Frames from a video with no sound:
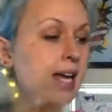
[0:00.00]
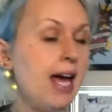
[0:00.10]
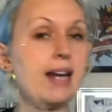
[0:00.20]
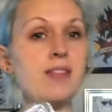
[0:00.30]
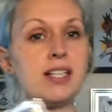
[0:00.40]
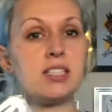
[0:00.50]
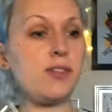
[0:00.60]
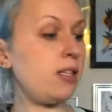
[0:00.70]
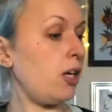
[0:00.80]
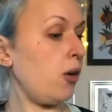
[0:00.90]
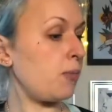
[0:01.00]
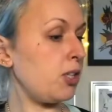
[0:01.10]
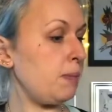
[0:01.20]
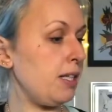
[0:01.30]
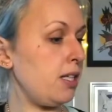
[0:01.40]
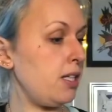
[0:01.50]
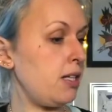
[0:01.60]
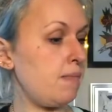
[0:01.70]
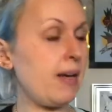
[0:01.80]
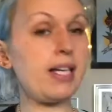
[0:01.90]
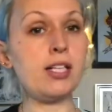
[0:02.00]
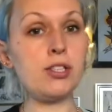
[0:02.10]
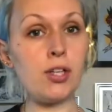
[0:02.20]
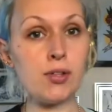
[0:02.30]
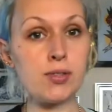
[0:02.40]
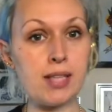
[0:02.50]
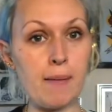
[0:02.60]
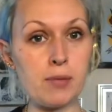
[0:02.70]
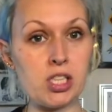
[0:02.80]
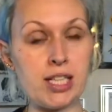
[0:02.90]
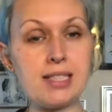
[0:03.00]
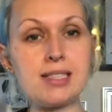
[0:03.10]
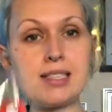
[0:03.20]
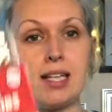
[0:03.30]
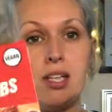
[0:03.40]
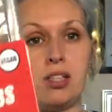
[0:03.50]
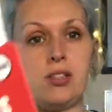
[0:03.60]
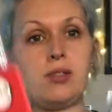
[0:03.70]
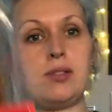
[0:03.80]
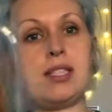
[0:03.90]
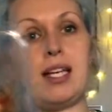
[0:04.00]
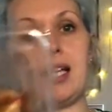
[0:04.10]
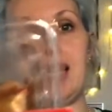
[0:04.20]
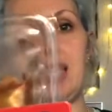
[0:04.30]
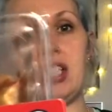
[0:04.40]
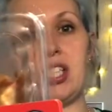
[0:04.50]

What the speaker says: And in this video, I'm going to be making 2 sandwiches using each of